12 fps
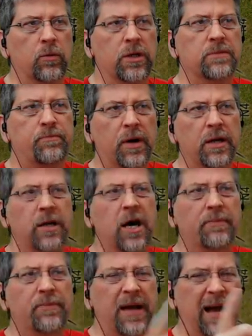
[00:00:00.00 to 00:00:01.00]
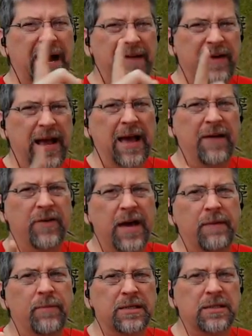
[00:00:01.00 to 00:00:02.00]
When he's buttoned up, I have
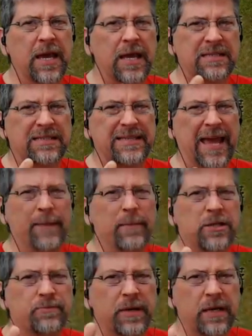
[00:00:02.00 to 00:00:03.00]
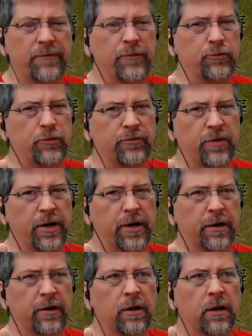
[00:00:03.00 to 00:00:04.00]
had my tanks damaged by infantry
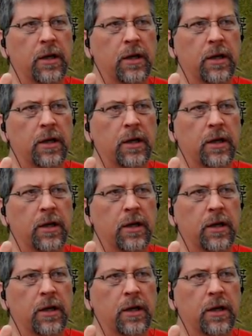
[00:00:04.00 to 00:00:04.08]
fire,